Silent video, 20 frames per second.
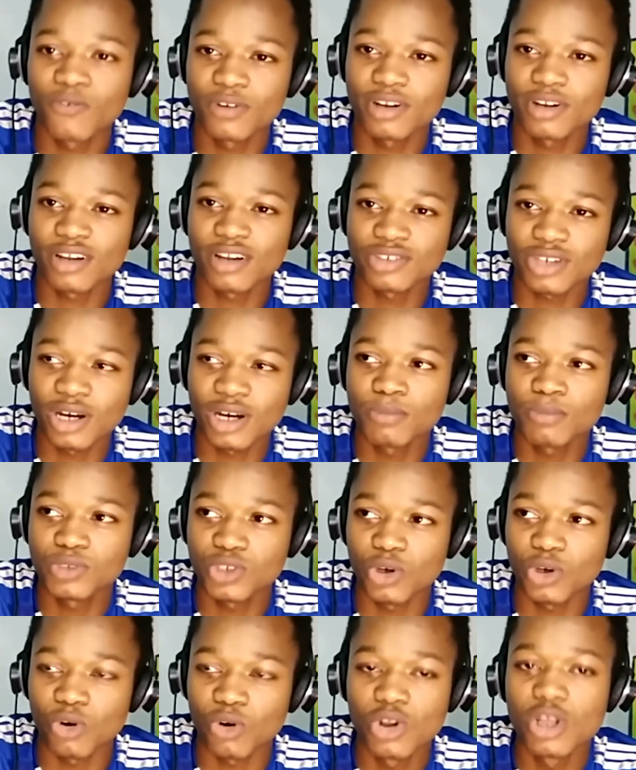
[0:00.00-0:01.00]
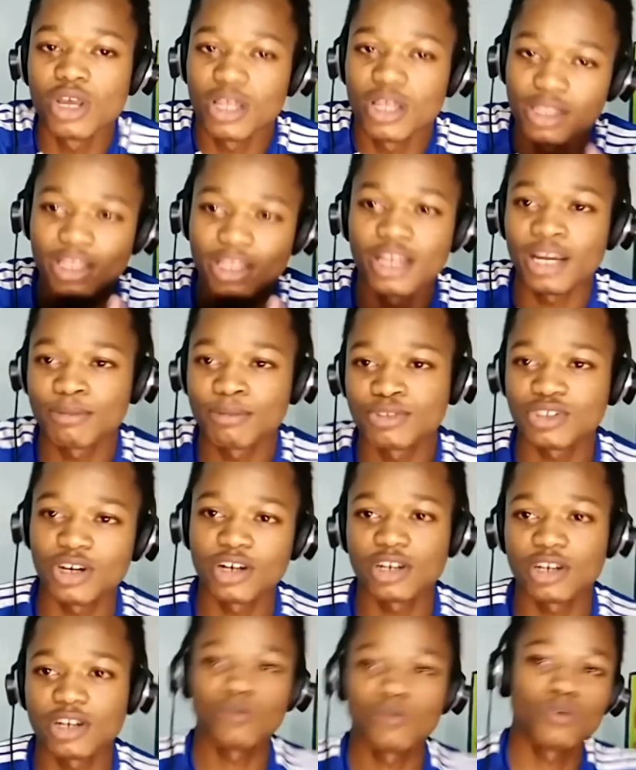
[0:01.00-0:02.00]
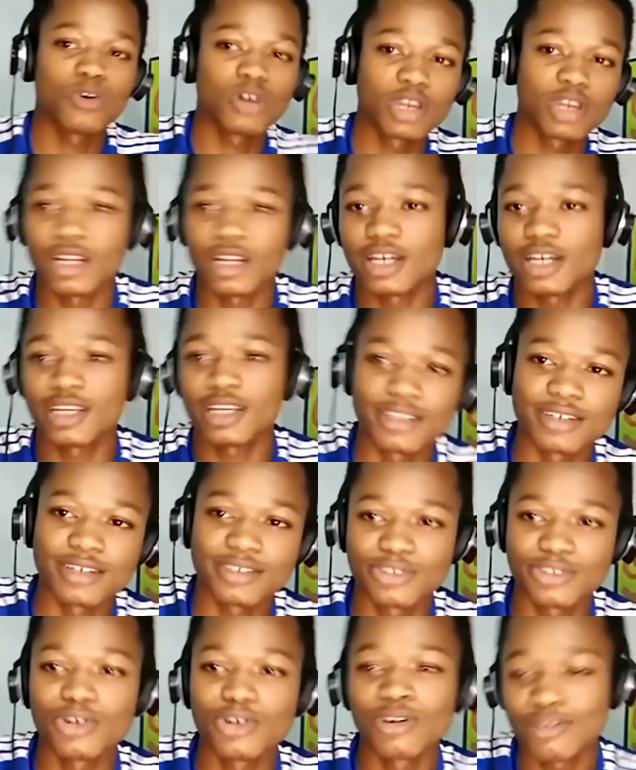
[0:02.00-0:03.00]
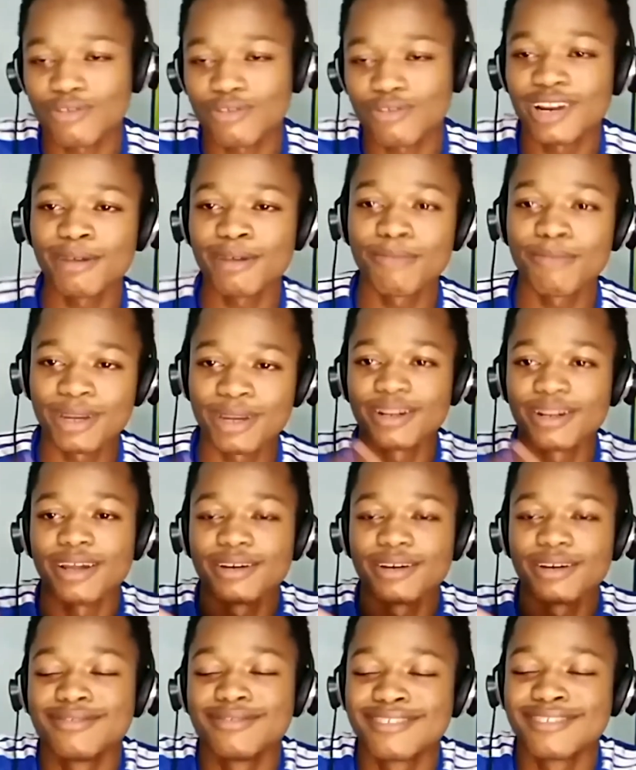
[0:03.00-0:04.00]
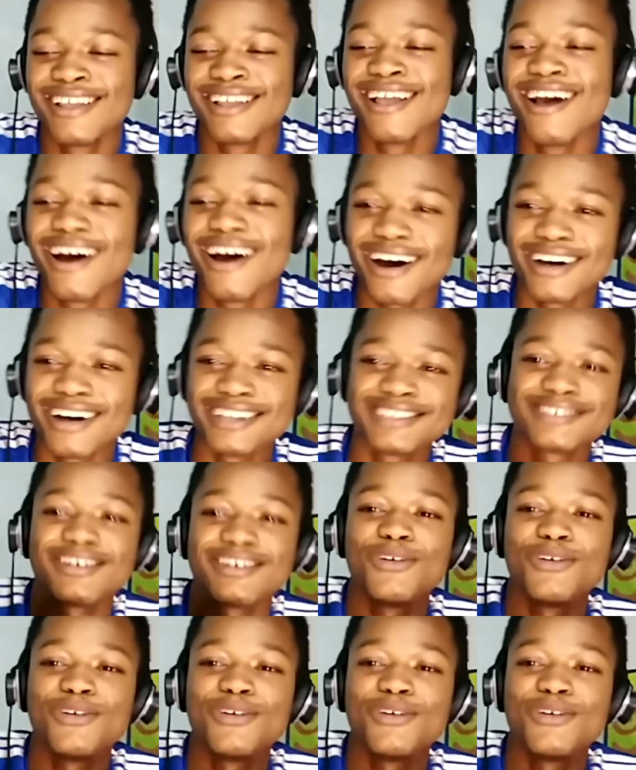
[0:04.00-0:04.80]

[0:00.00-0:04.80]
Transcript: then I'm starting working like this, not really, I mean like I start working, you